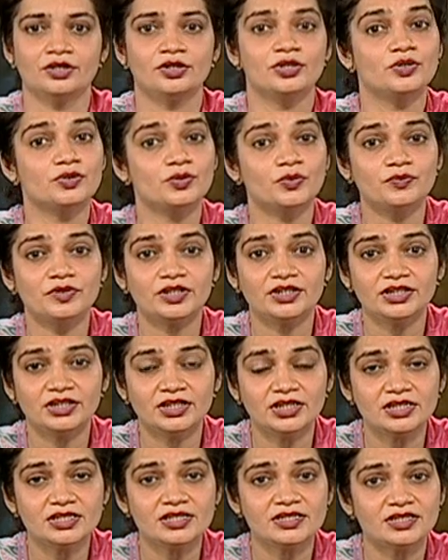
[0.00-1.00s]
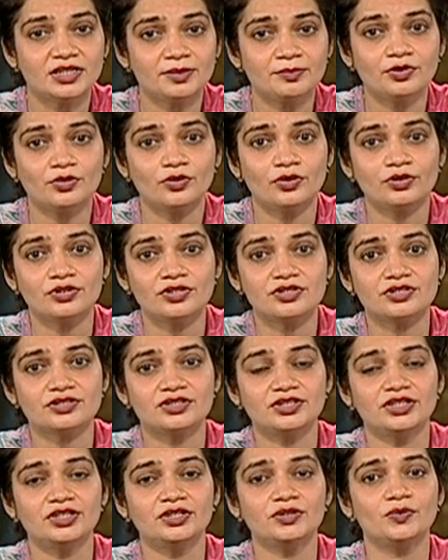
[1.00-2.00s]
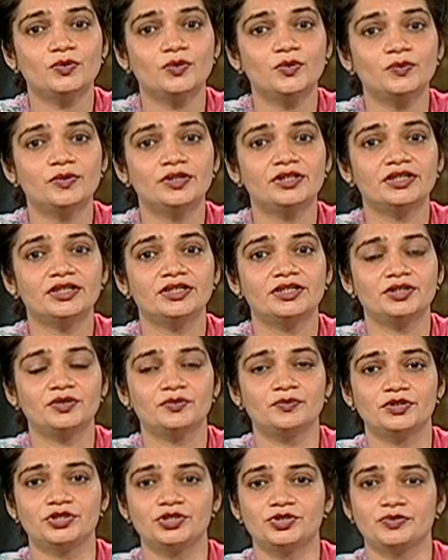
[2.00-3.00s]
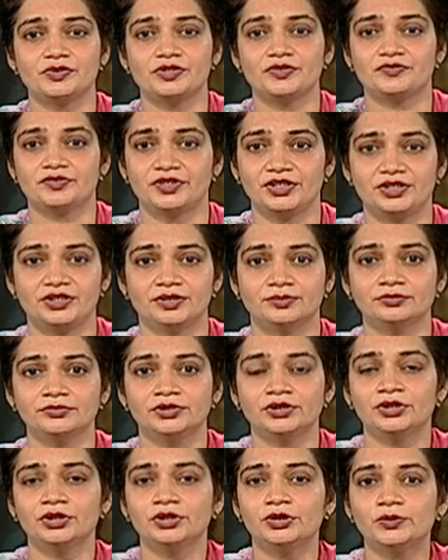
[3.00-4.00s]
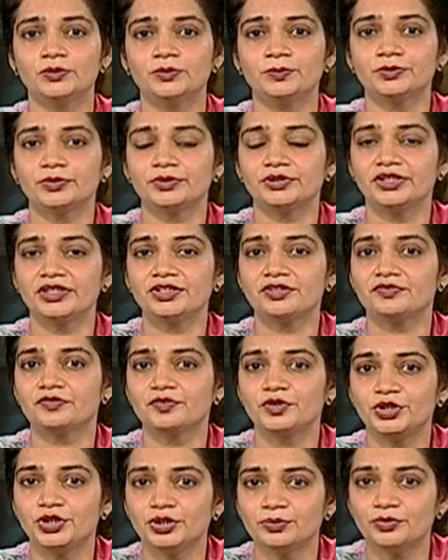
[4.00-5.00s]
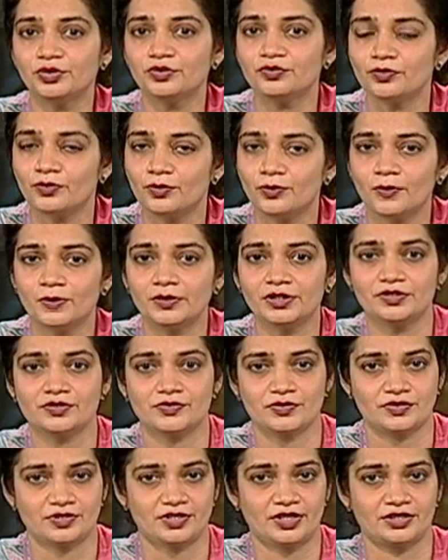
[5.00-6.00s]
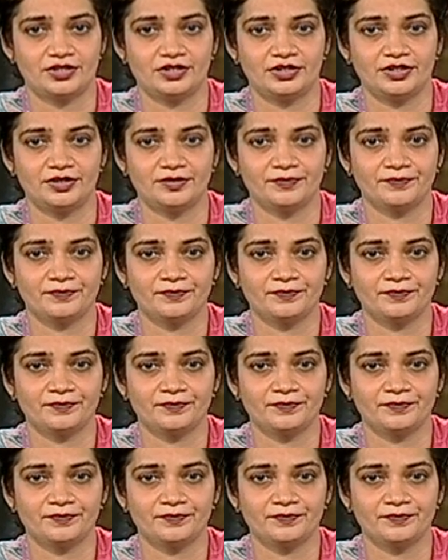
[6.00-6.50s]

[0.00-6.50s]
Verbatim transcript: So, we need some constraint over individual freedom to protect freedom of all in society.